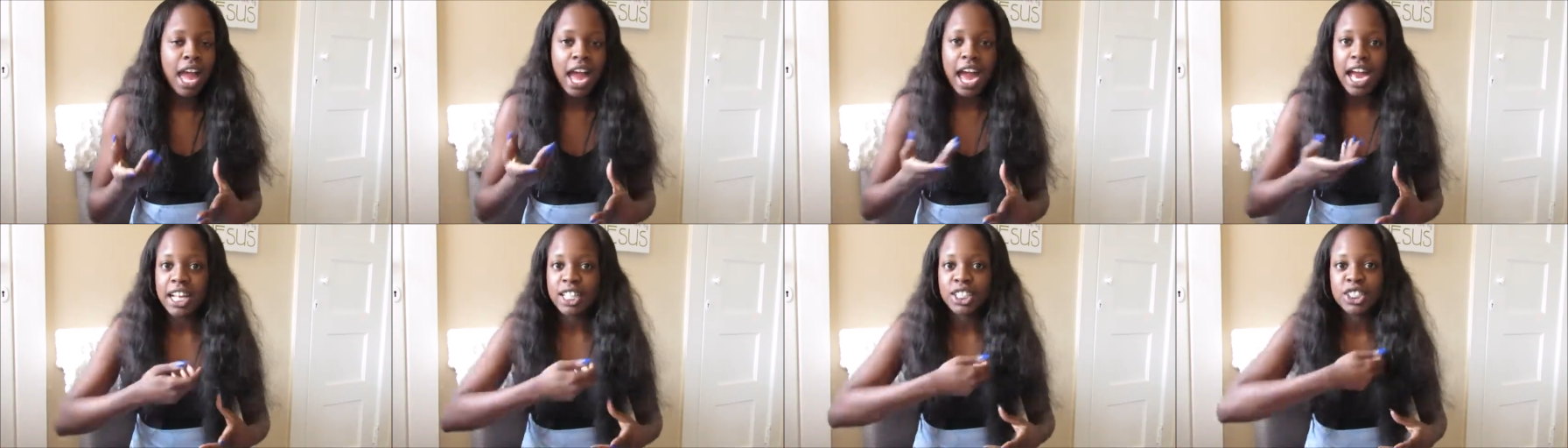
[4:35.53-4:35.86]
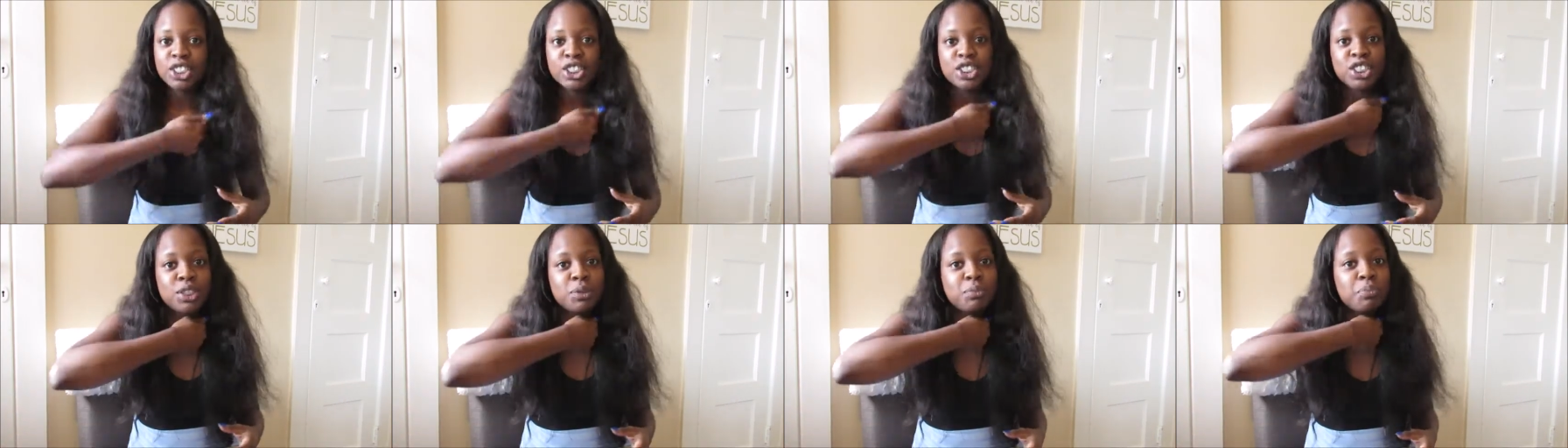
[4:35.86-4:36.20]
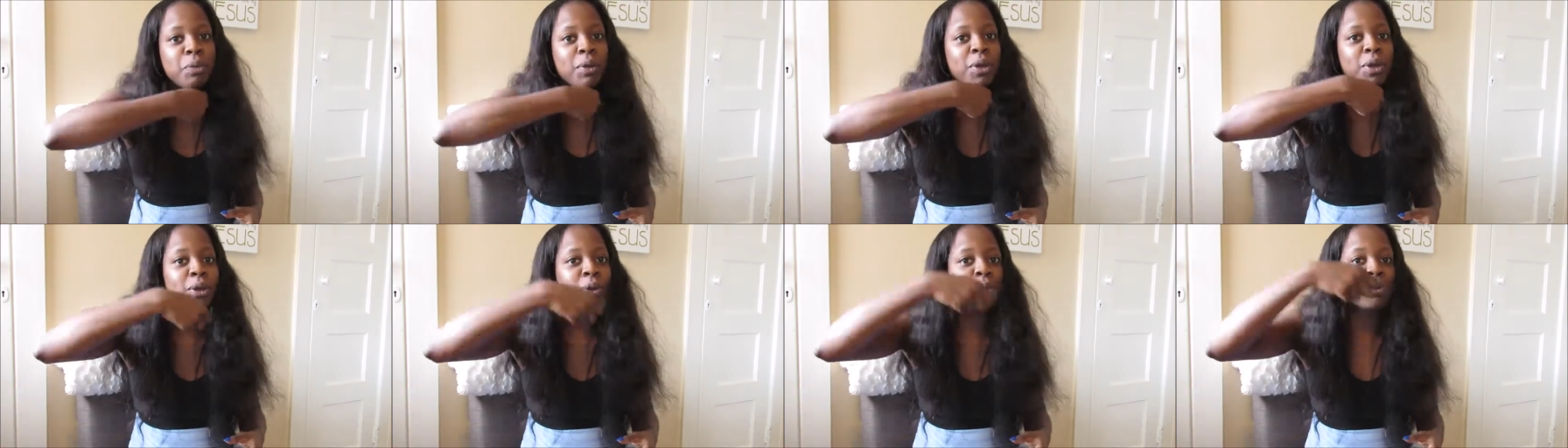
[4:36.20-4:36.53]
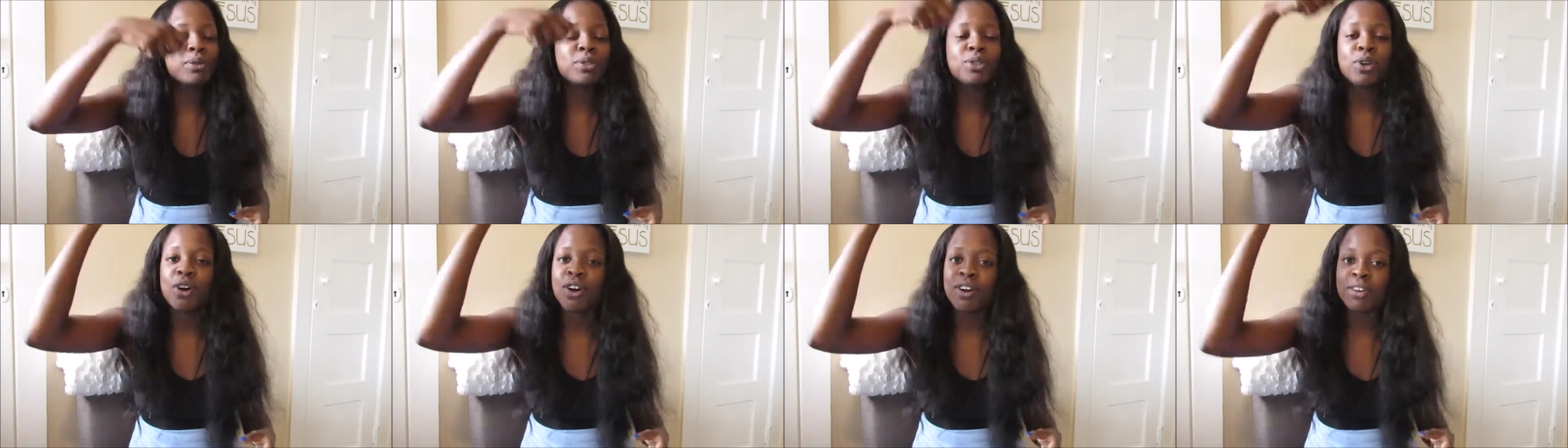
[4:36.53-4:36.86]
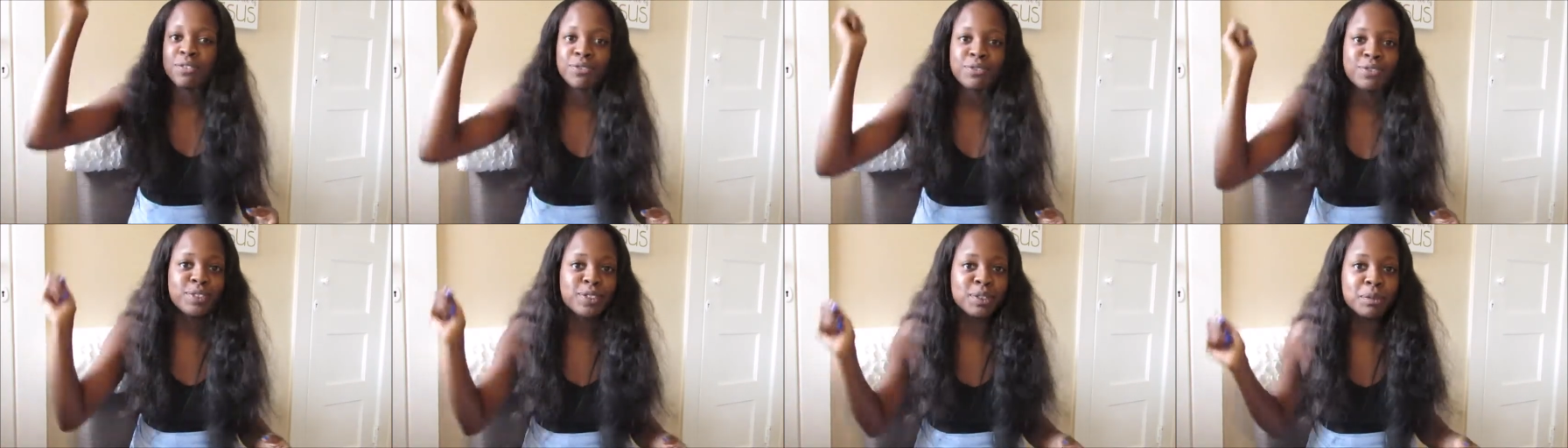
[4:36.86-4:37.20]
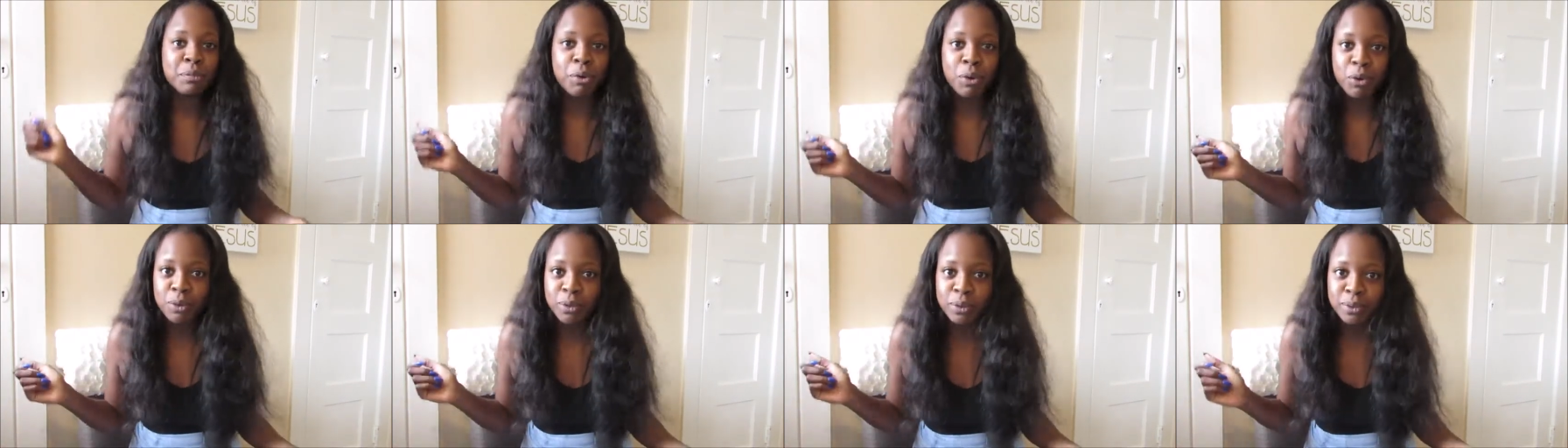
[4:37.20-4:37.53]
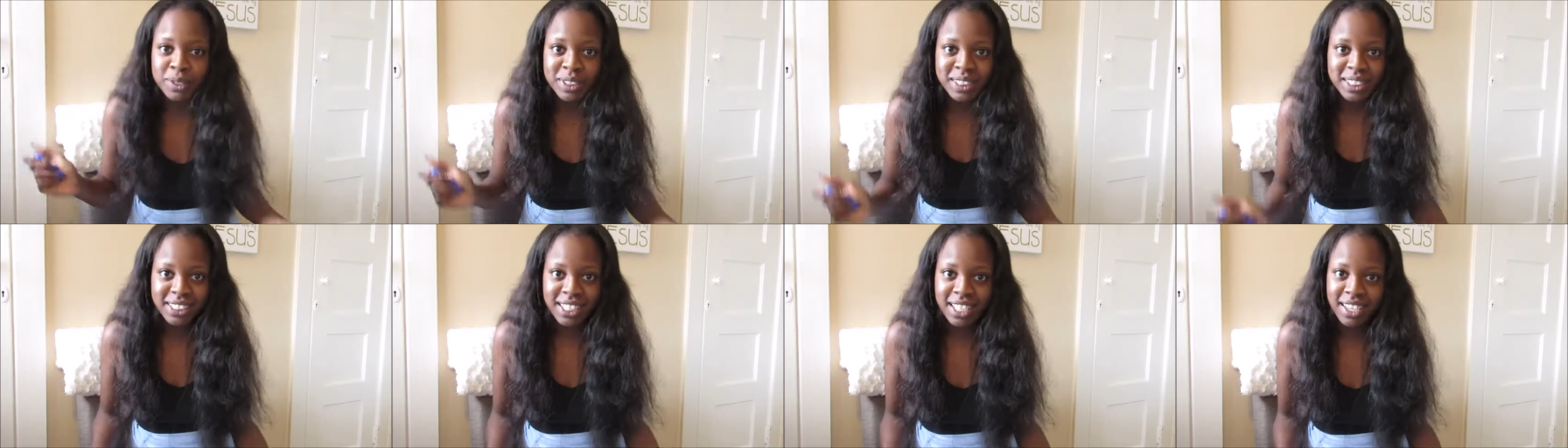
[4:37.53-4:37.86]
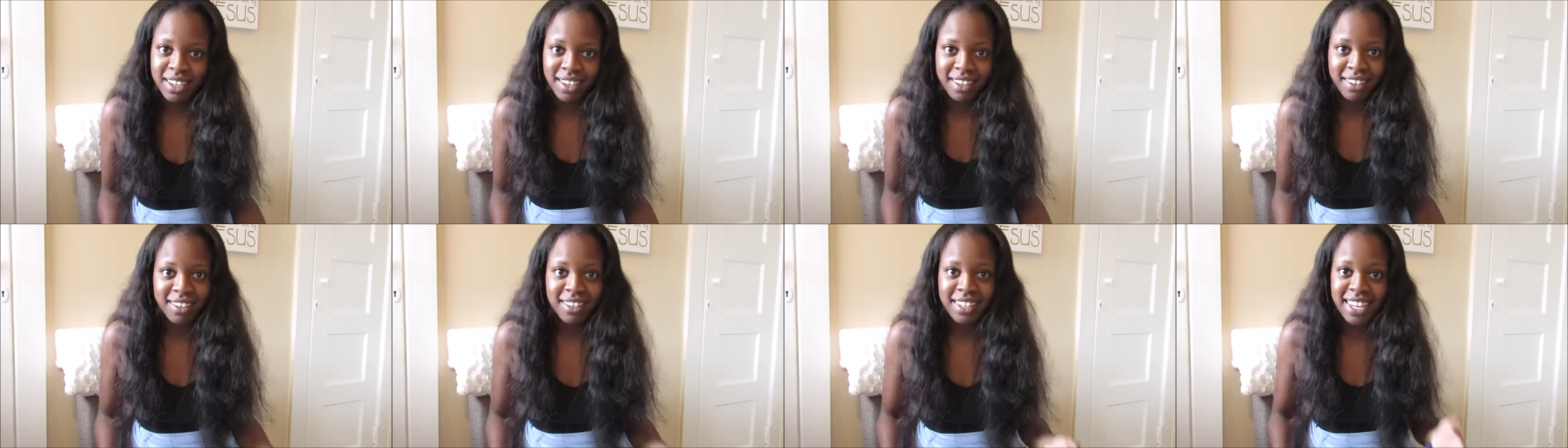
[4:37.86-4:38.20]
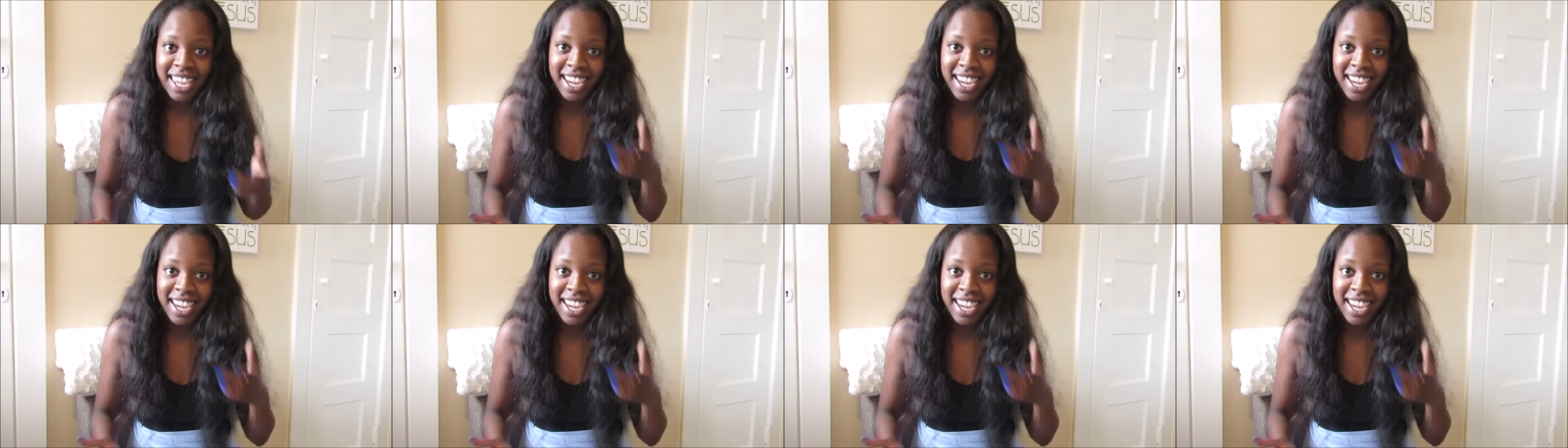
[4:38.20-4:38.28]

I just peeled off some old skin.